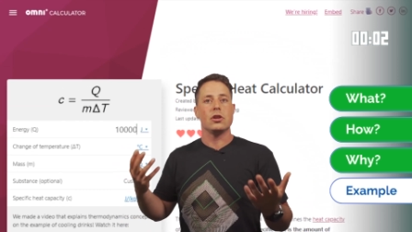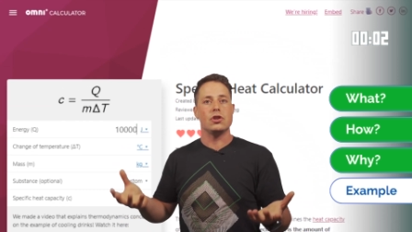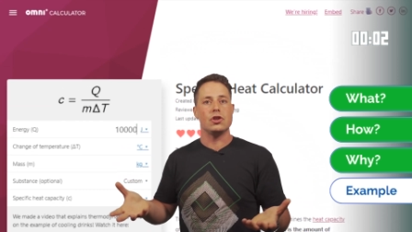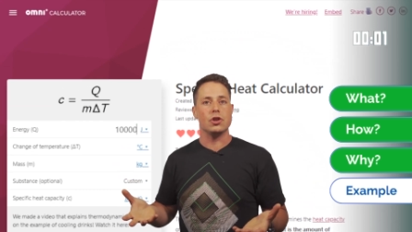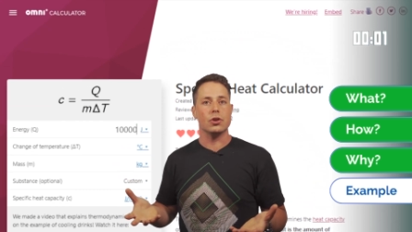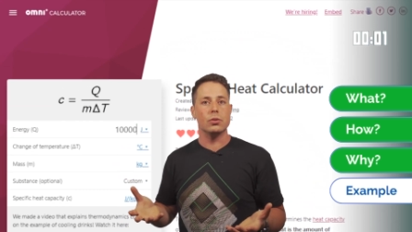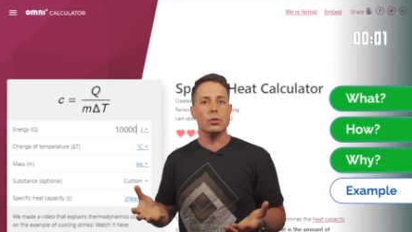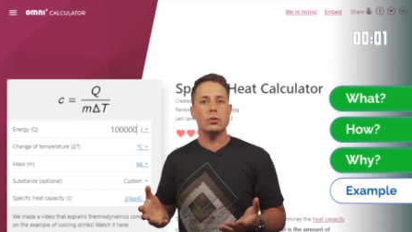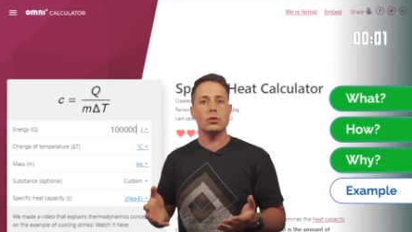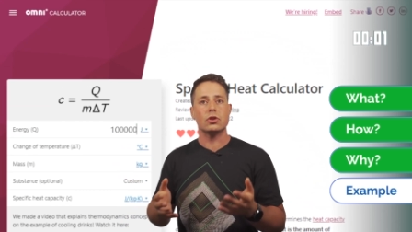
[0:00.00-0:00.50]

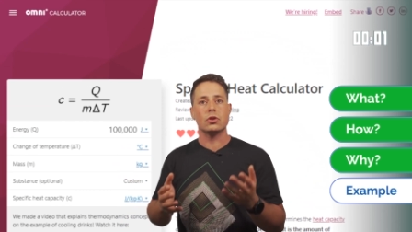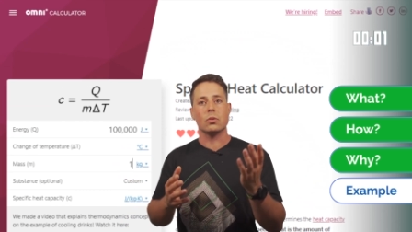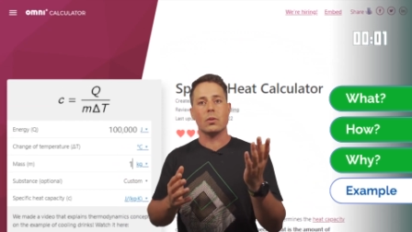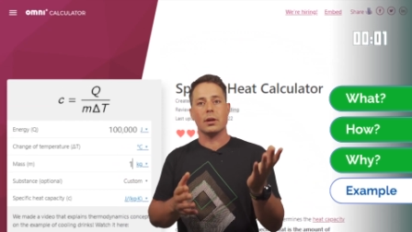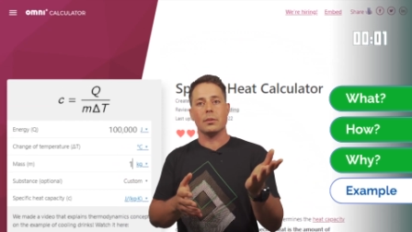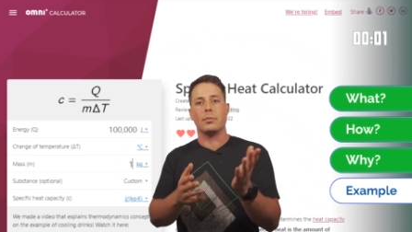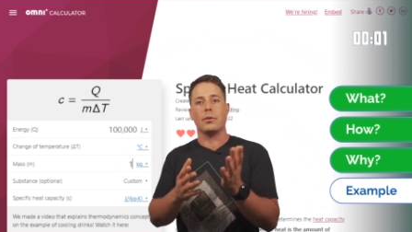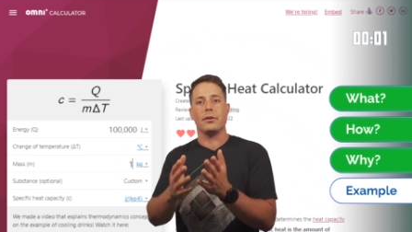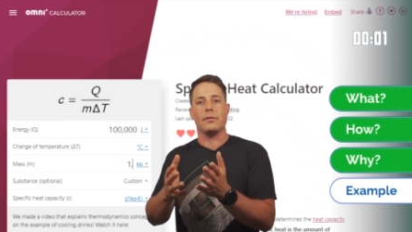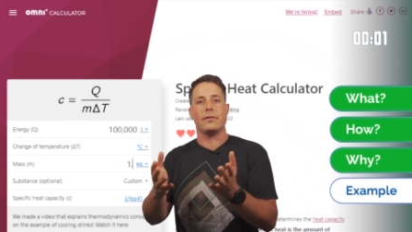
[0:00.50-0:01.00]
joules to
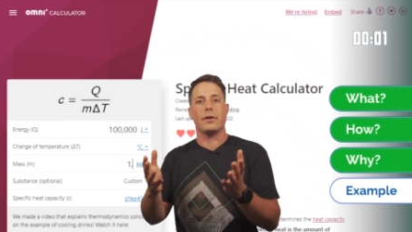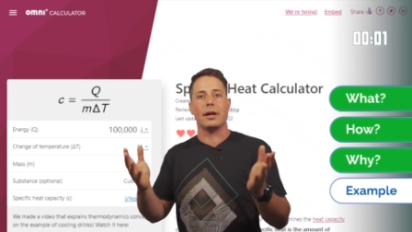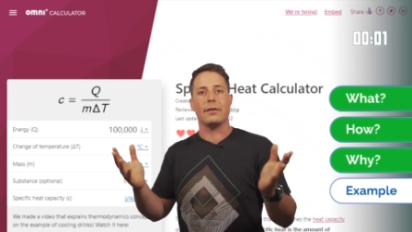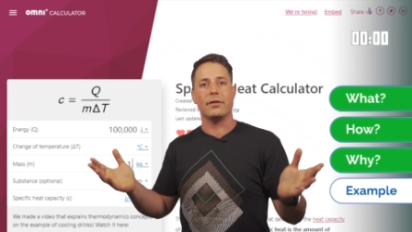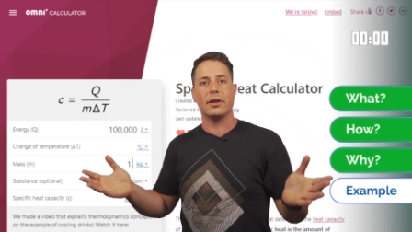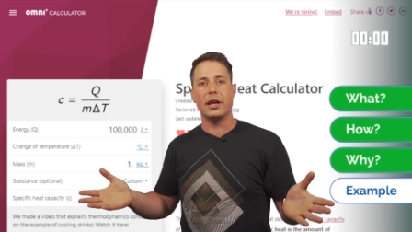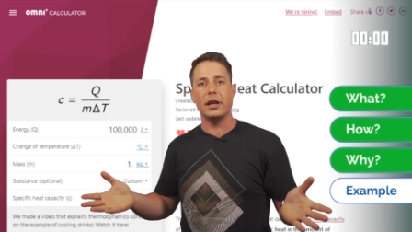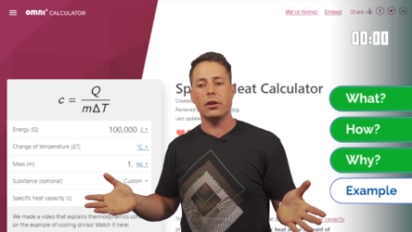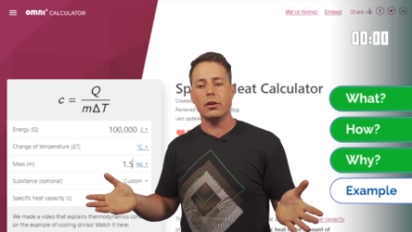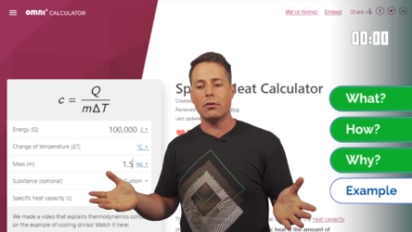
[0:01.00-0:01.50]

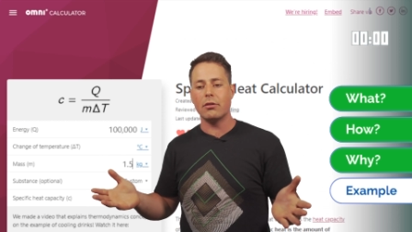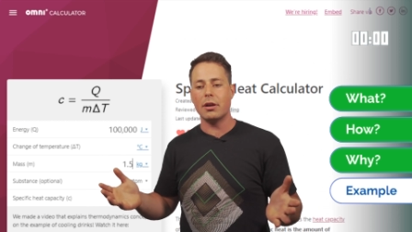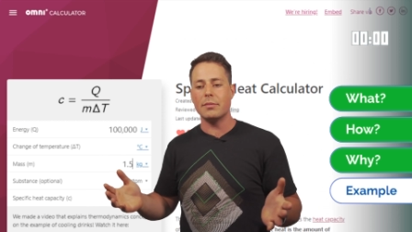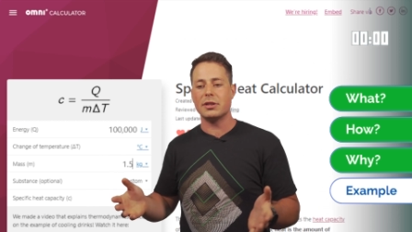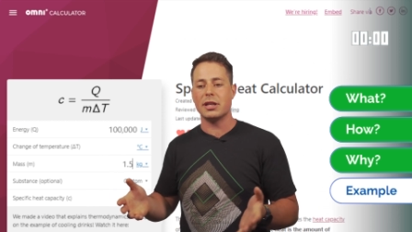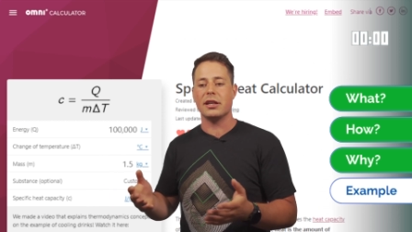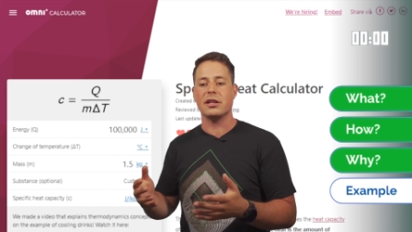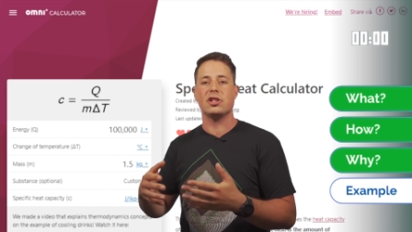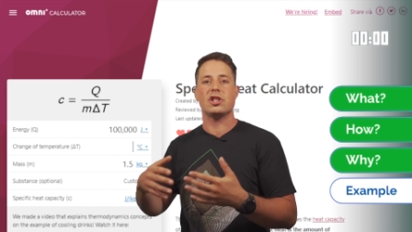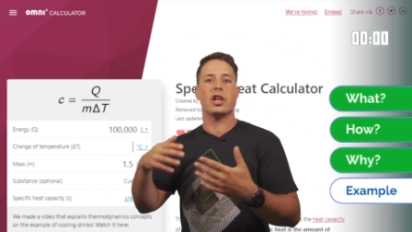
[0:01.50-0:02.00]
1.5
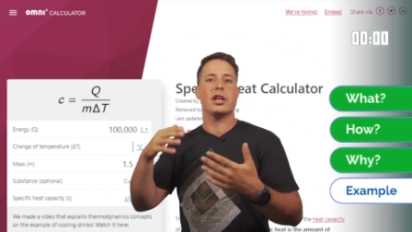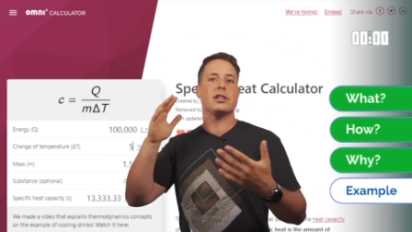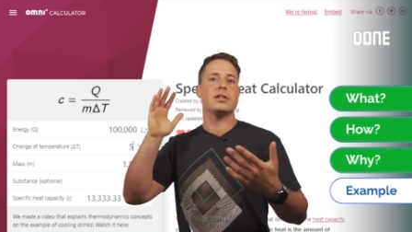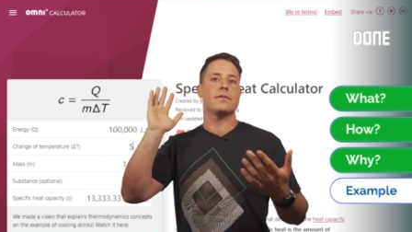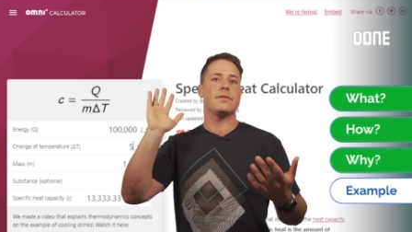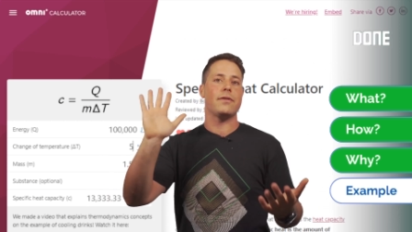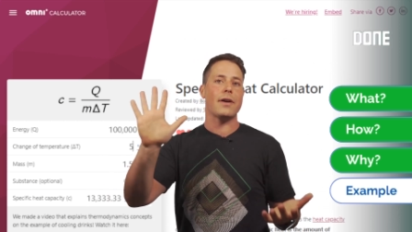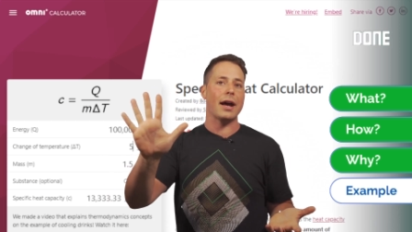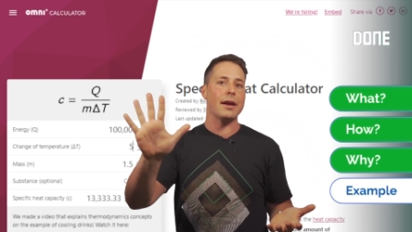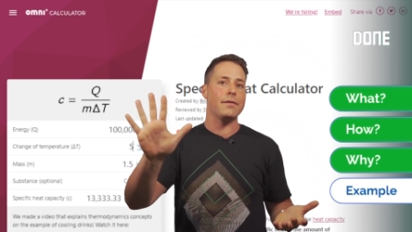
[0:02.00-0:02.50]
kilograms and it
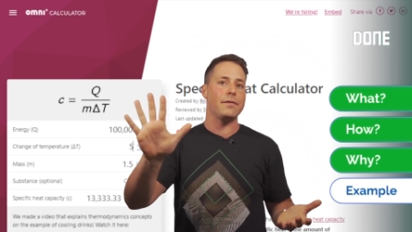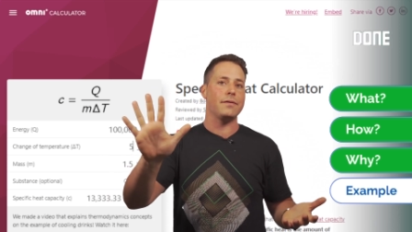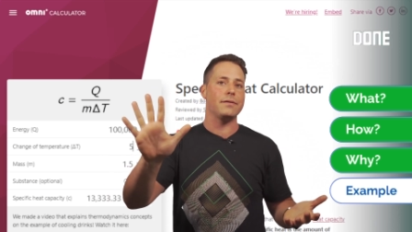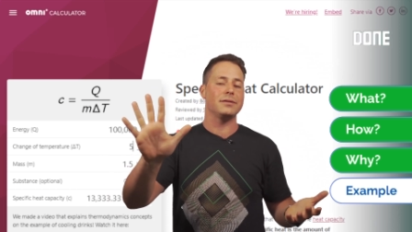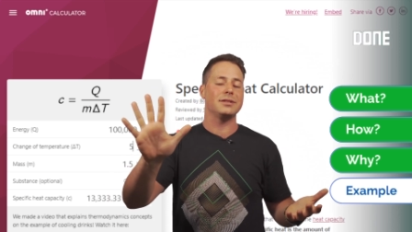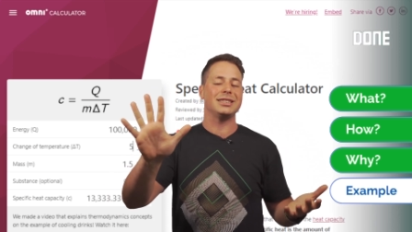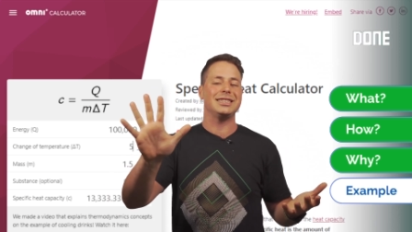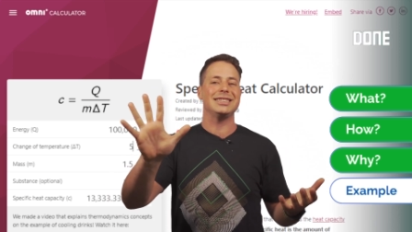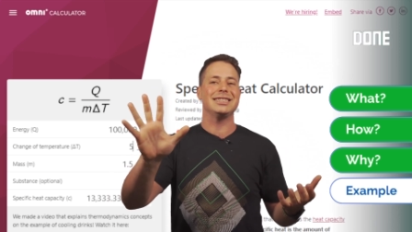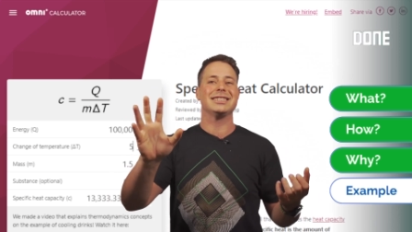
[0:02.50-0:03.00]
changed five
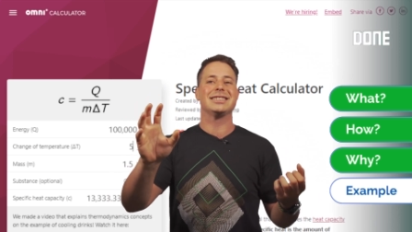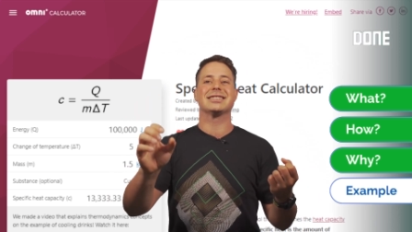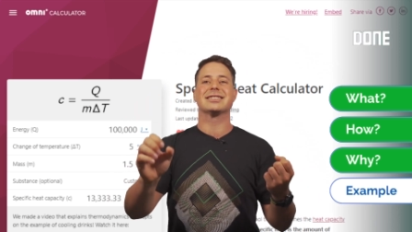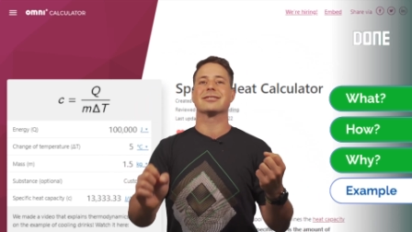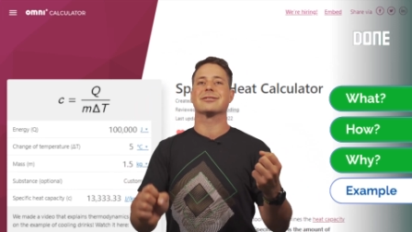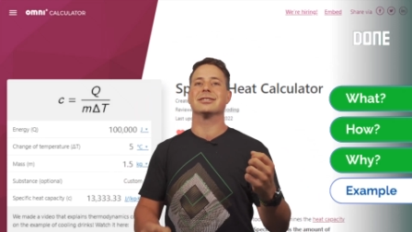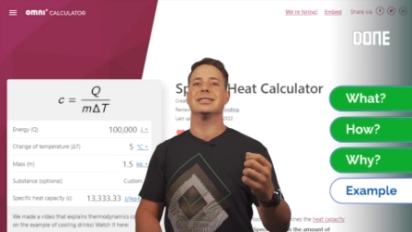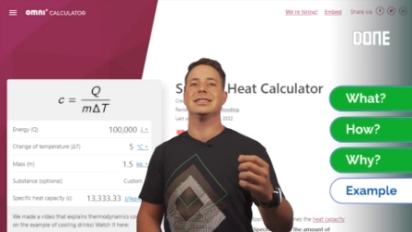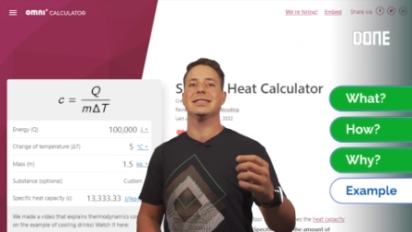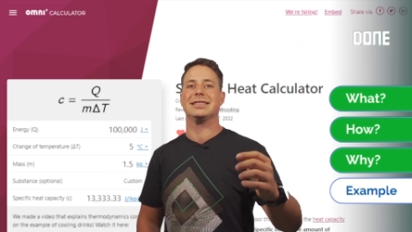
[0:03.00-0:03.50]

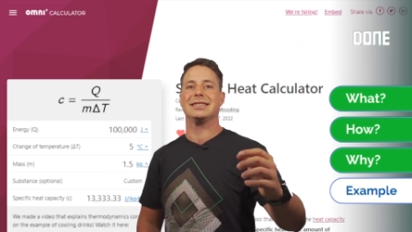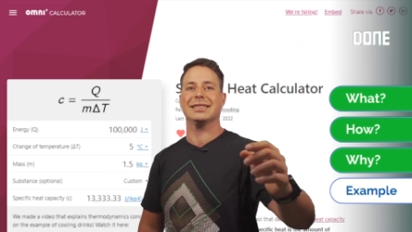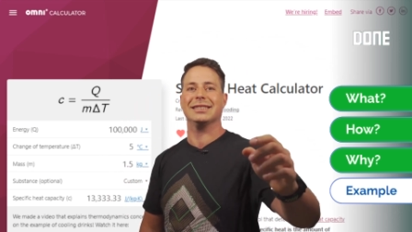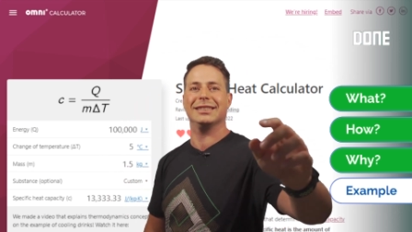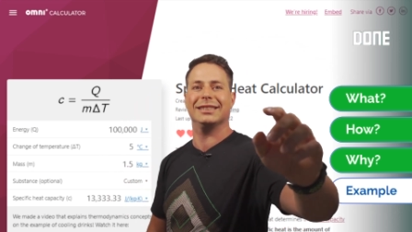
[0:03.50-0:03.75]
degrees.